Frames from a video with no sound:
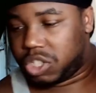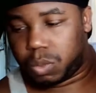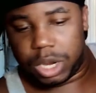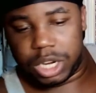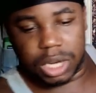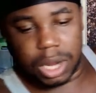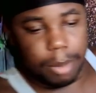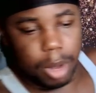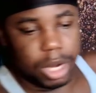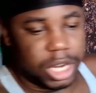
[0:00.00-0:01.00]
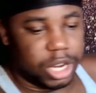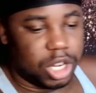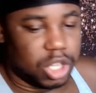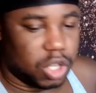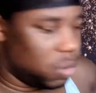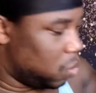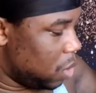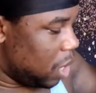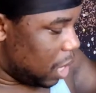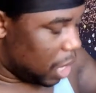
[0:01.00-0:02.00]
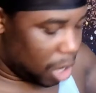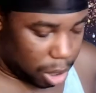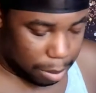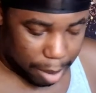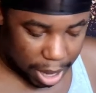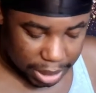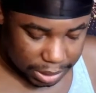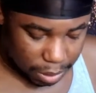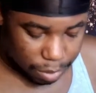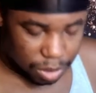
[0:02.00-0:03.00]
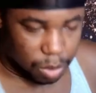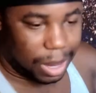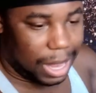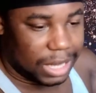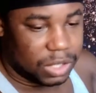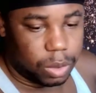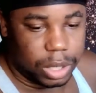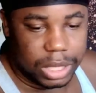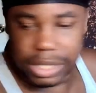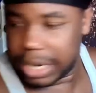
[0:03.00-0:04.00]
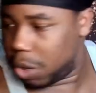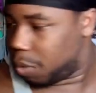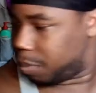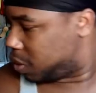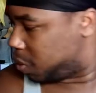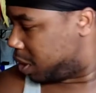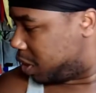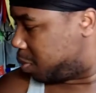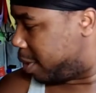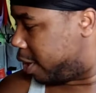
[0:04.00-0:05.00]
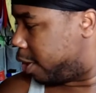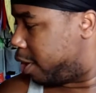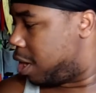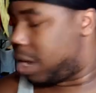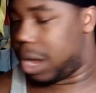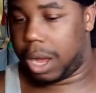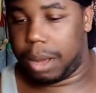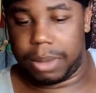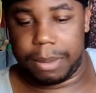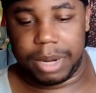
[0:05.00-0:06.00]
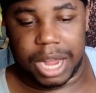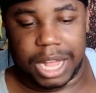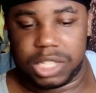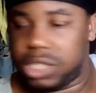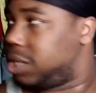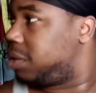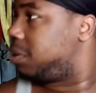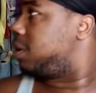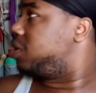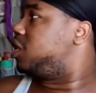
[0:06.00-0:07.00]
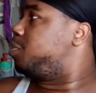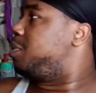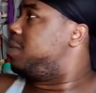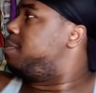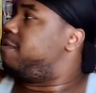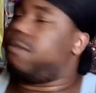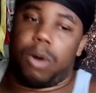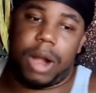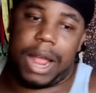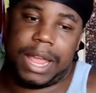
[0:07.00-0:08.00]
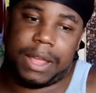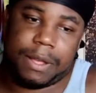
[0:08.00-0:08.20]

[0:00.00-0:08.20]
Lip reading: just wanted to come on here to do an unboxing with you guys, or at least I hope this one is better. Let me not speak before I